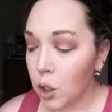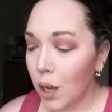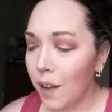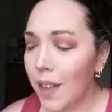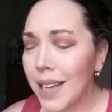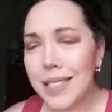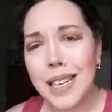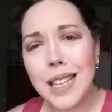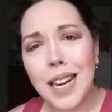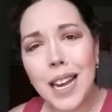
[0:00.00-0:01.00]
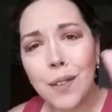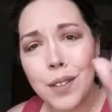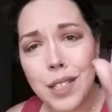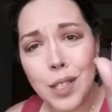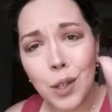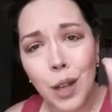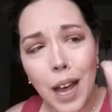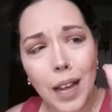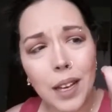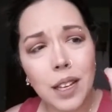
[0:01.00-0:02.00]
So I have that, and then I have this little
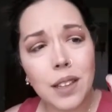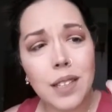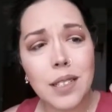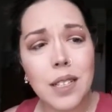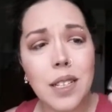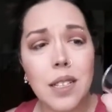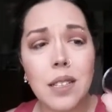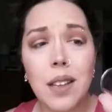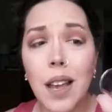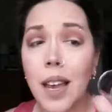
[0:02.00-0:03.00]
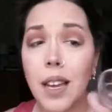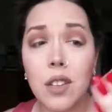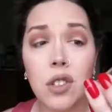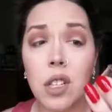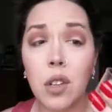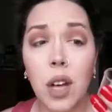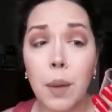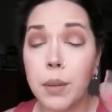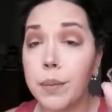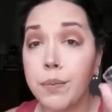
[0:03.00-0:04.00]
guy. This is just a little
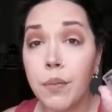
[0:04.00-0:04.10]
cup.